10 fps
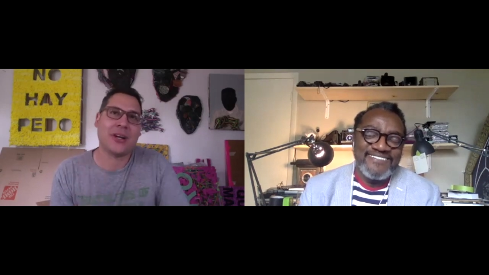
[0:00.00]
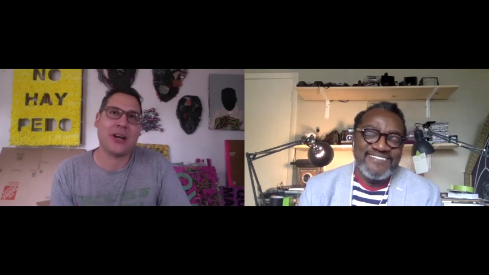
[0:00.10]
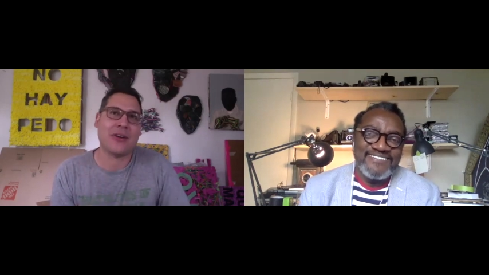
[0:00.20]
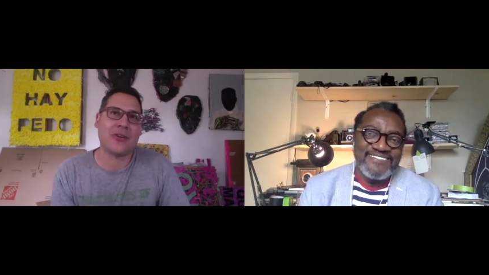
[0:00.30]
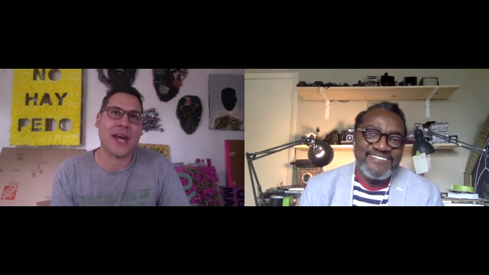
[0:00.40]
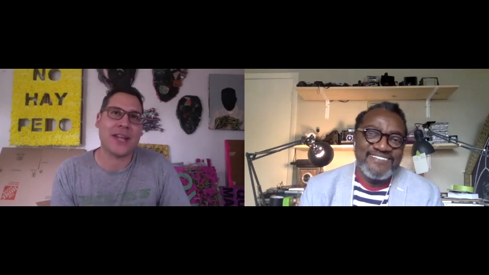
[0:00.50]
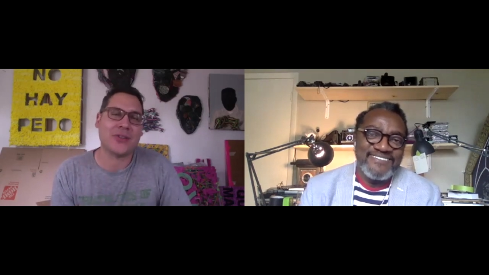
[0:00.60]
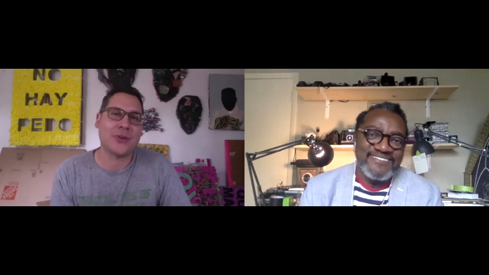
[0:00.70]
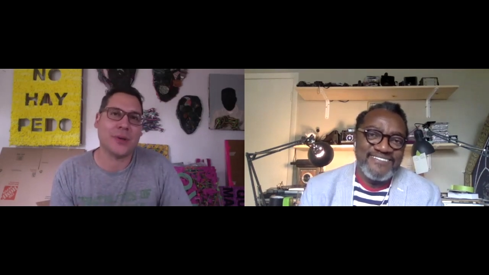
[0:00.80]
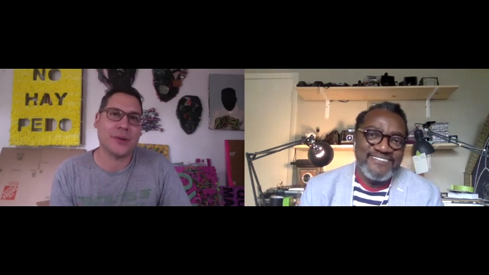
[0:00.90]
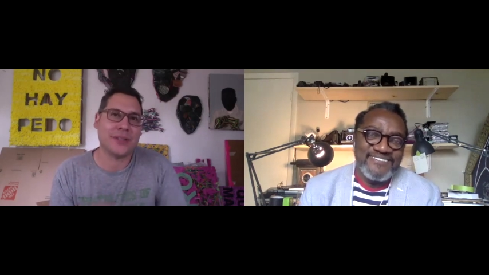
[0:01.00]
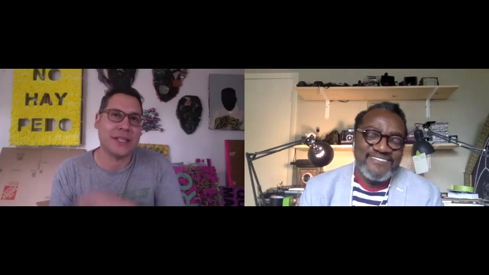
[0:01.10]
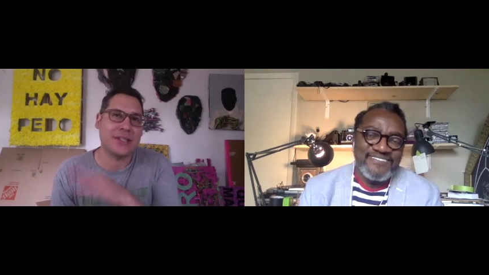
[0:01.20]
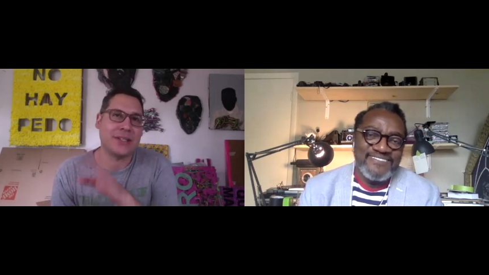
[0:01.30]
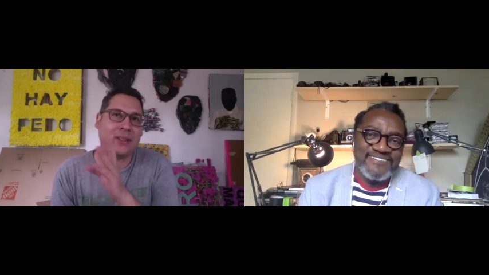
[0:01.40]
Speaker 1: of grad school, I was
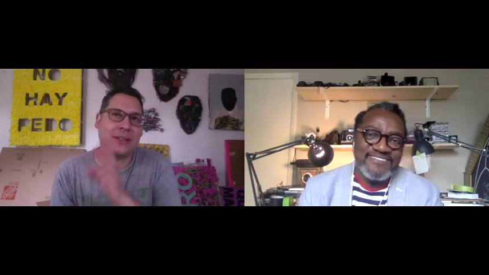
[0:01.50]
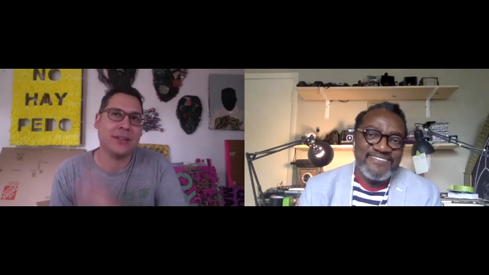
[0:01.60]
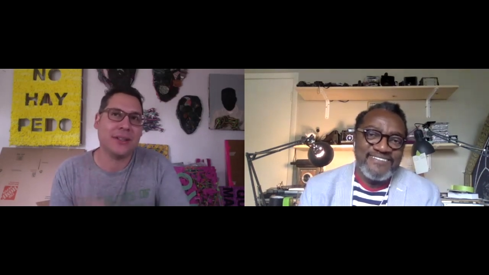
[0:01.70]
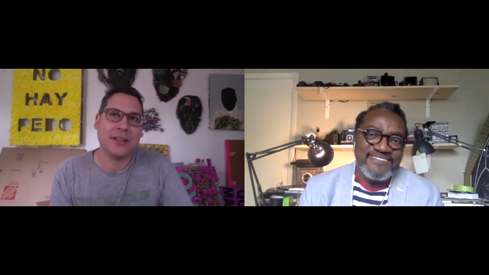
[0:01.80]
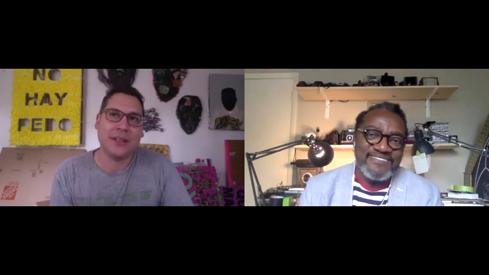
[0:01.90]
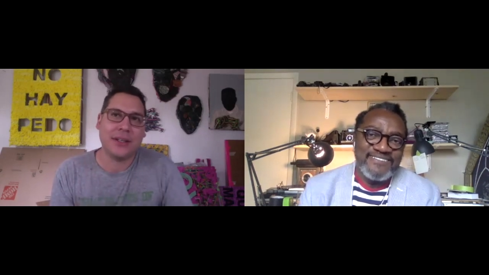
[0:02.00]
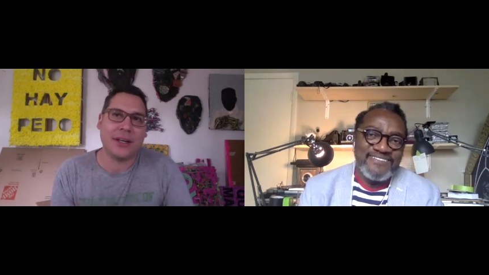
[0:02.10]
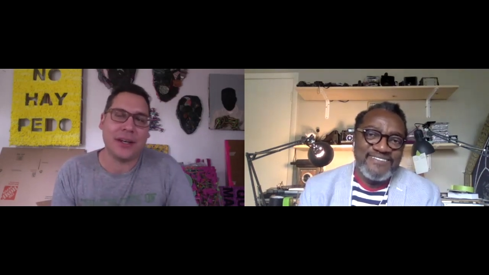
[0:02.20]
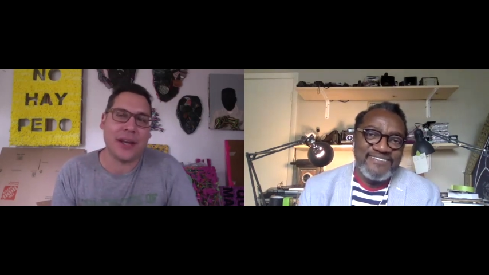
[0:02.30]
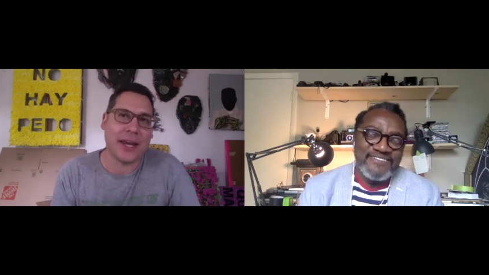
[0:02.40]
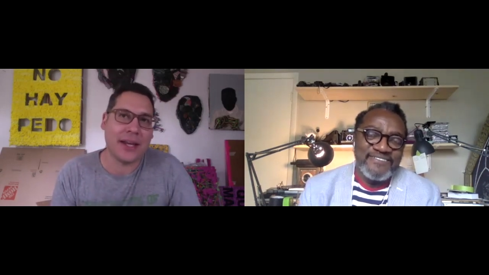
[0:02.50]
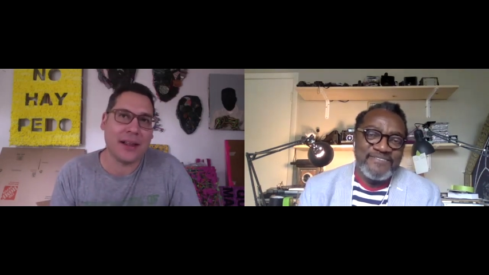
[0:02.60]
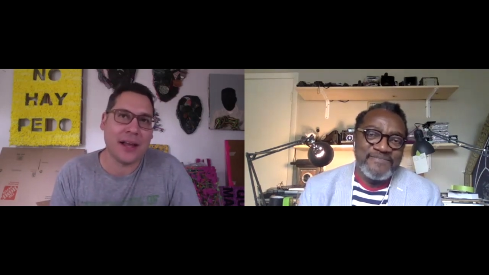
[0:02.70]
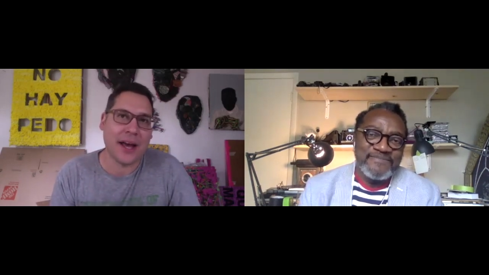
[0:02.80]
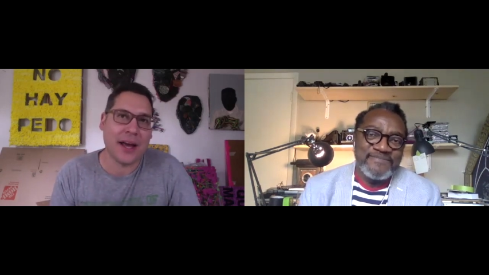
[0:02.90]
teaching a night
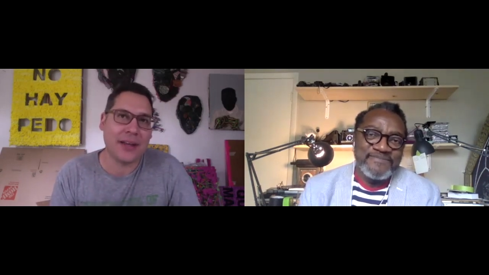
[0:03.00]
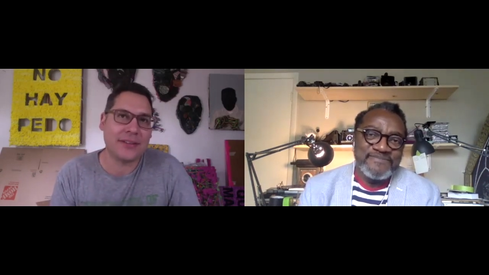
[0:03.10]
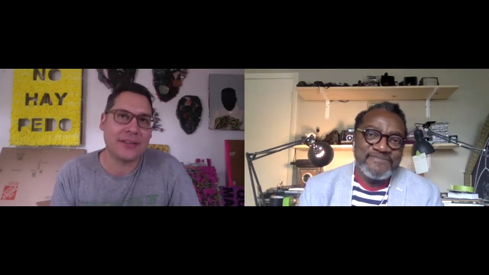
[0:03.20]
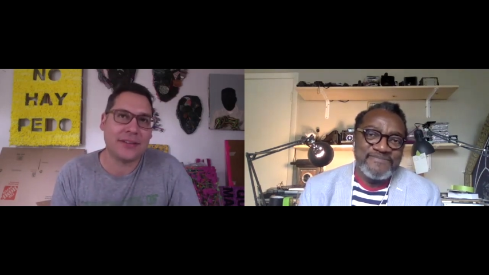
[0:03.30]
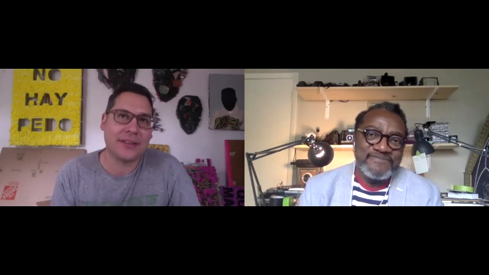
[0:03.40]
class